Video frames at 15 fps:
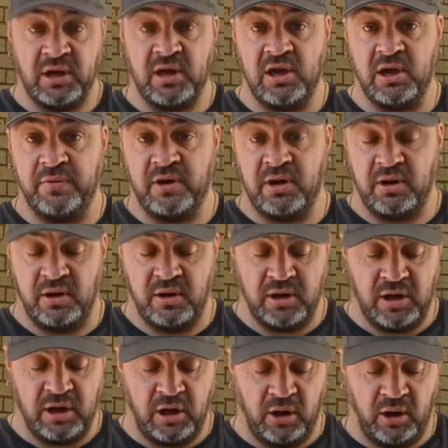here in
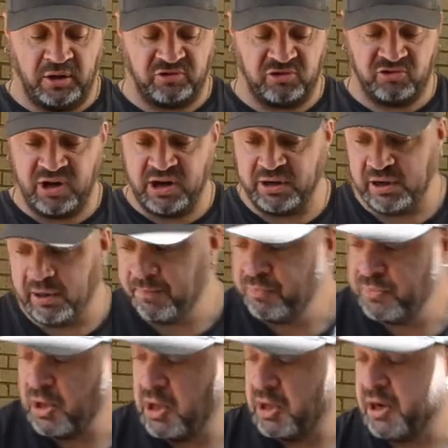Australia.
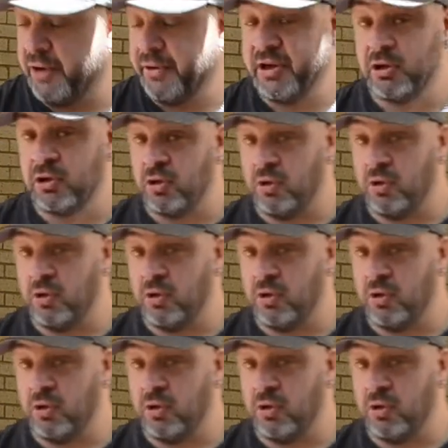Now it